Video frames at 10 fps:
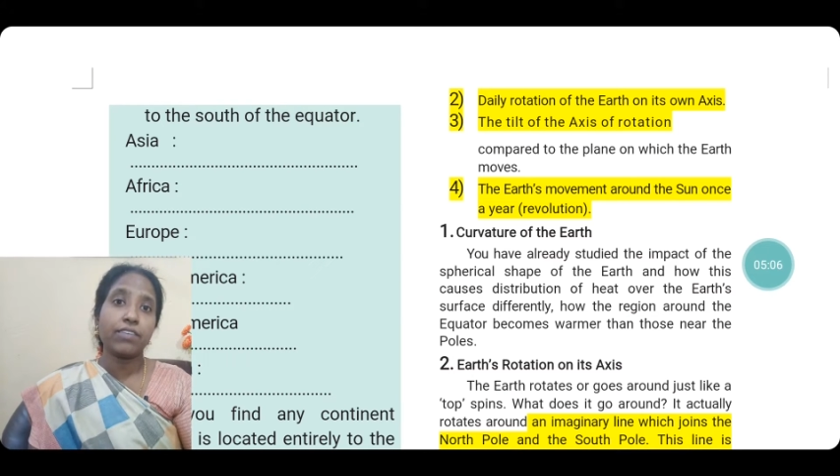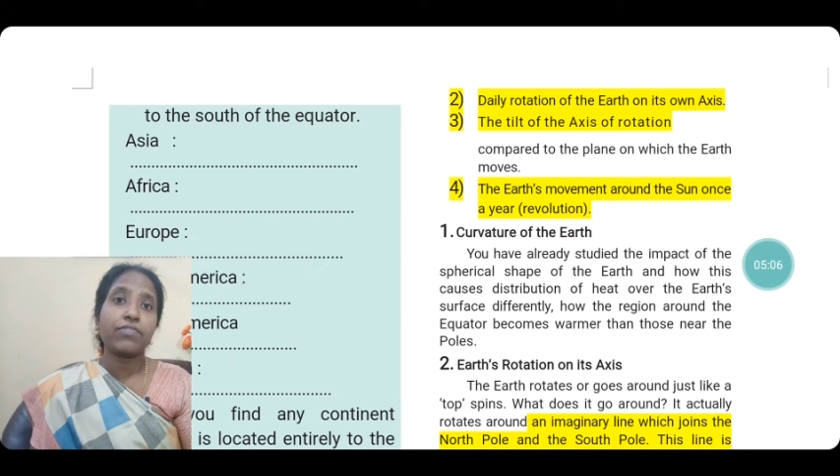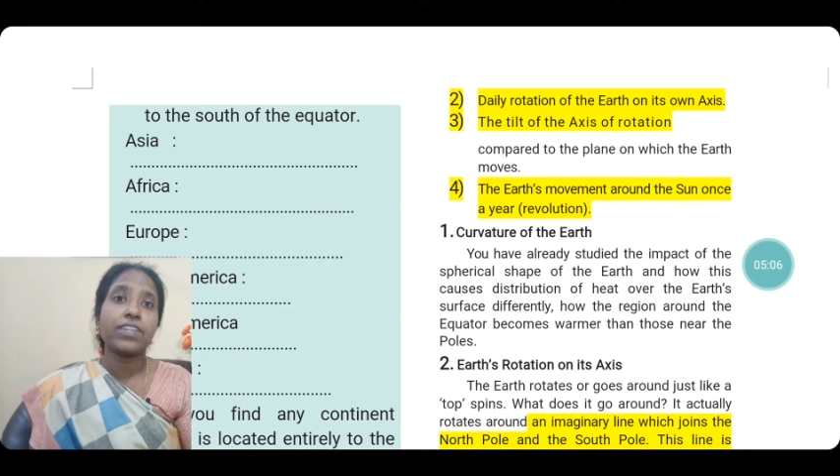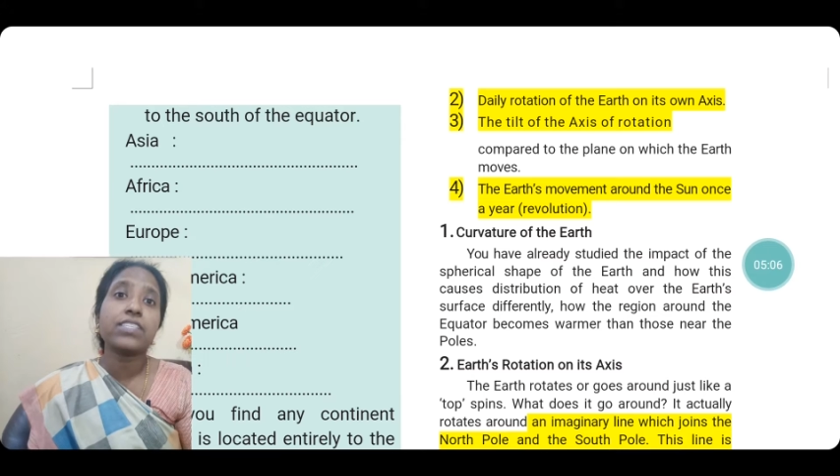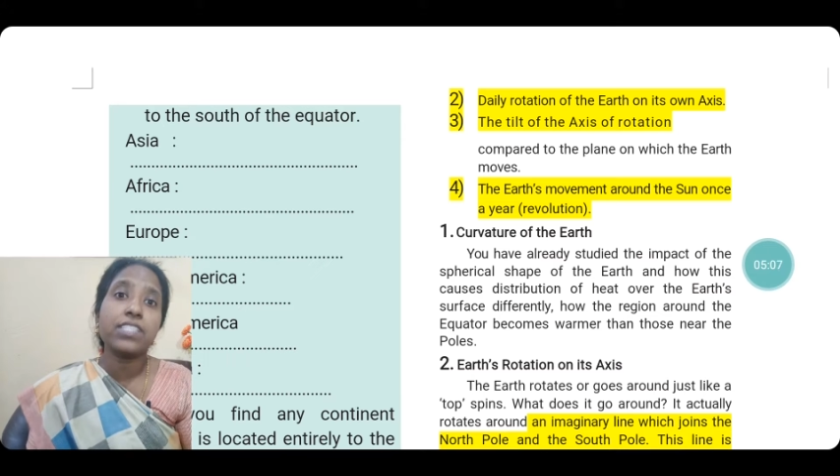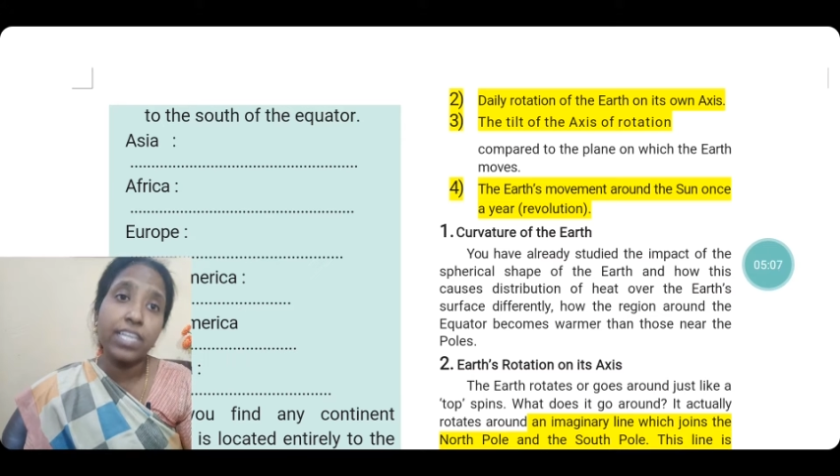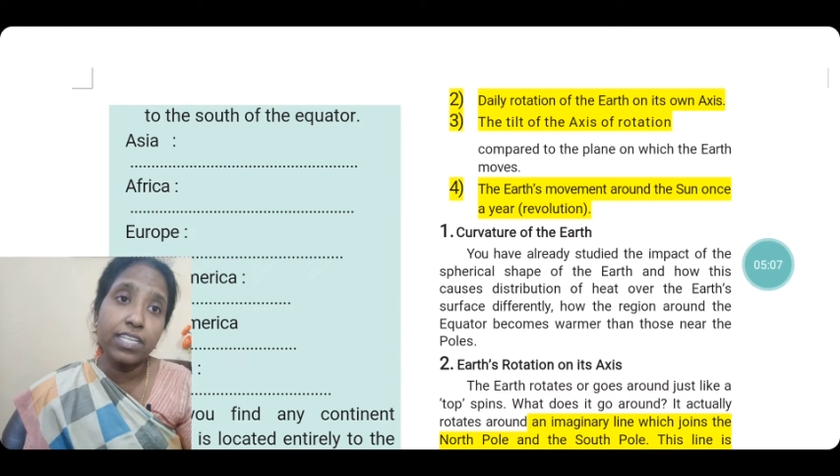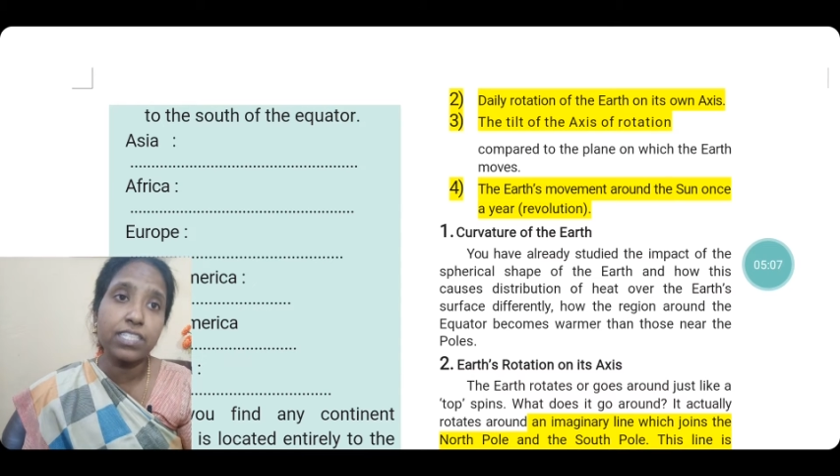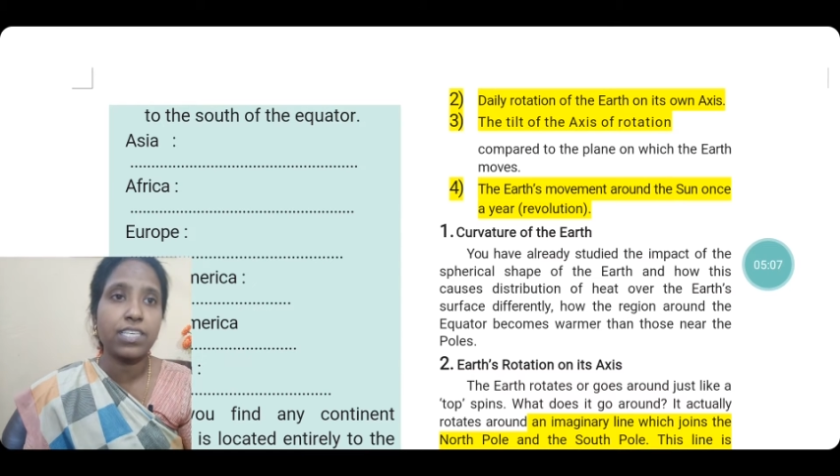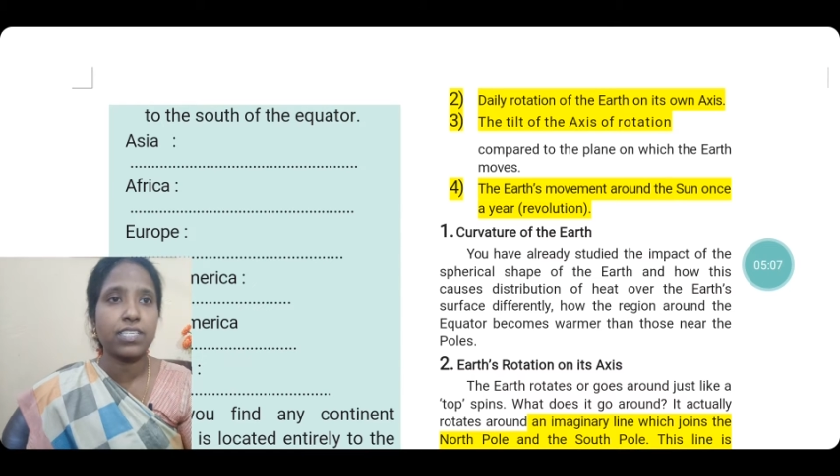difference
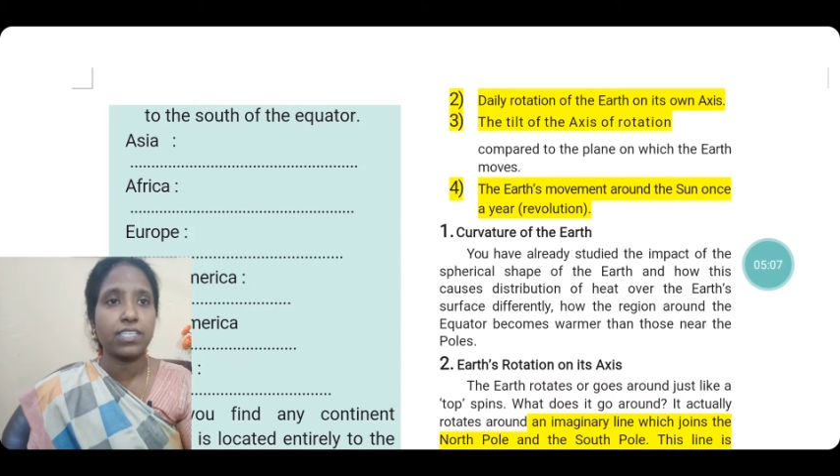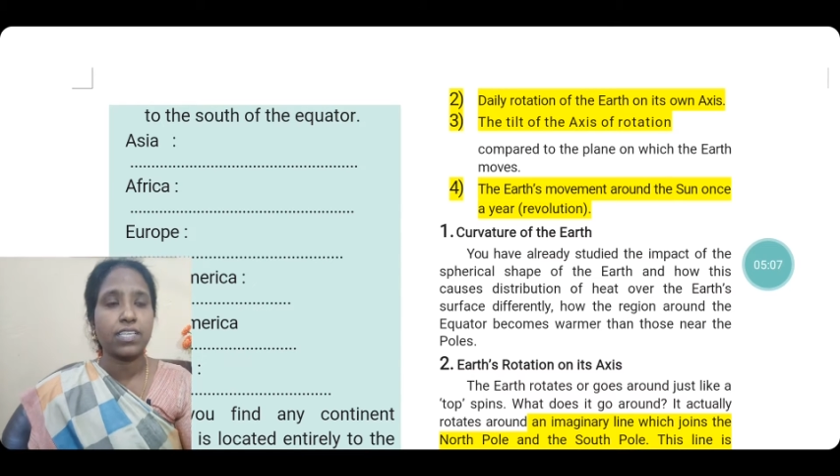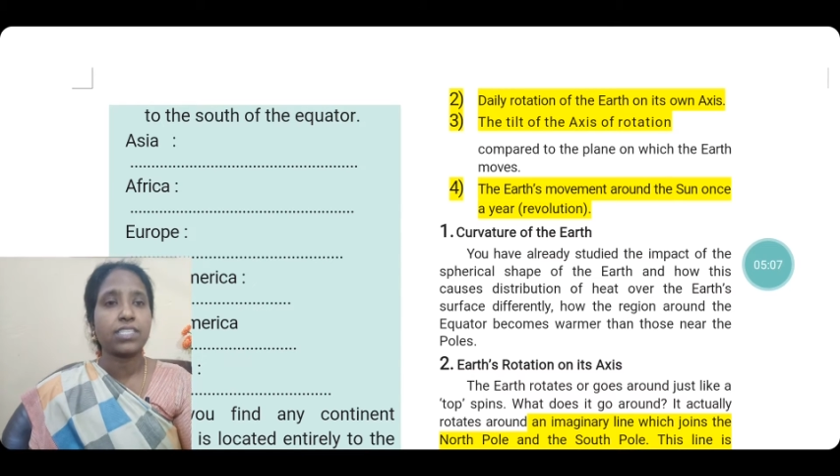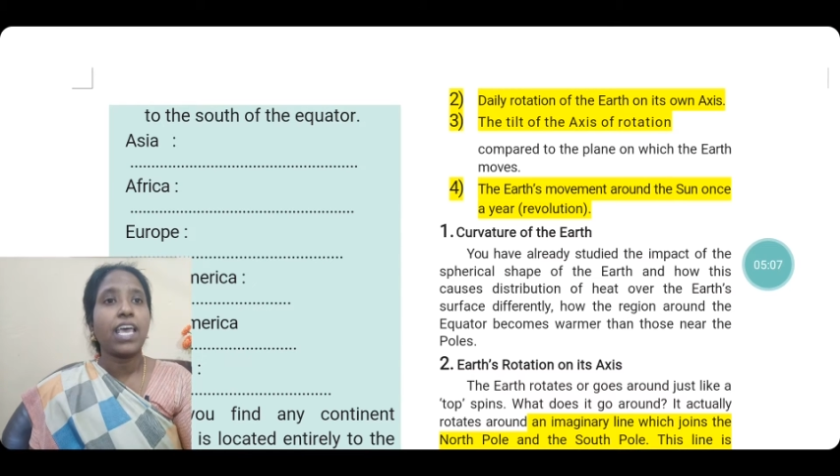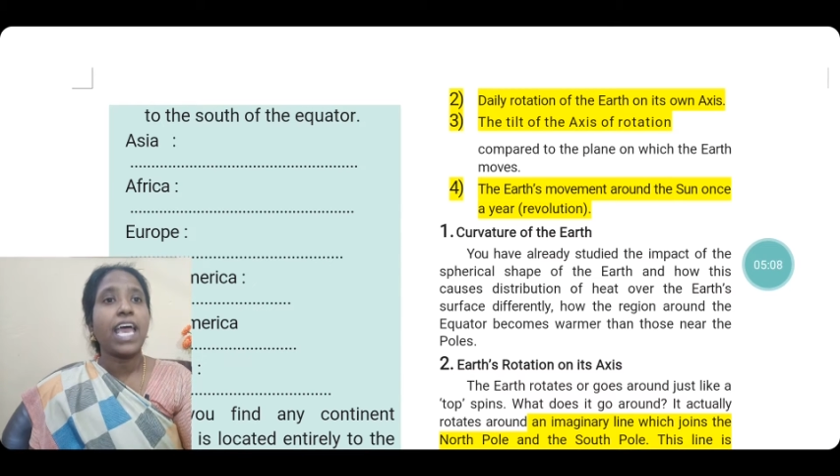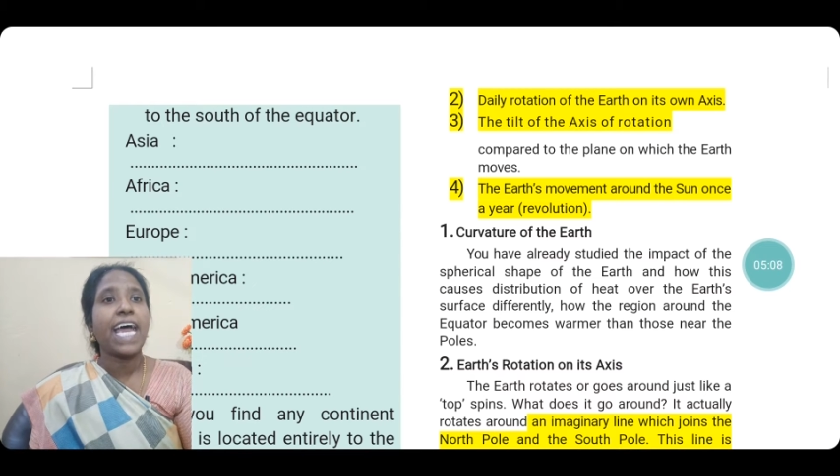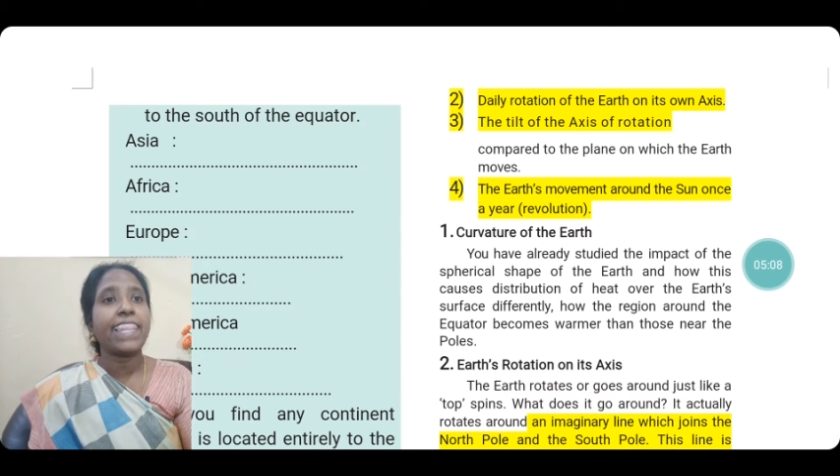in seasons.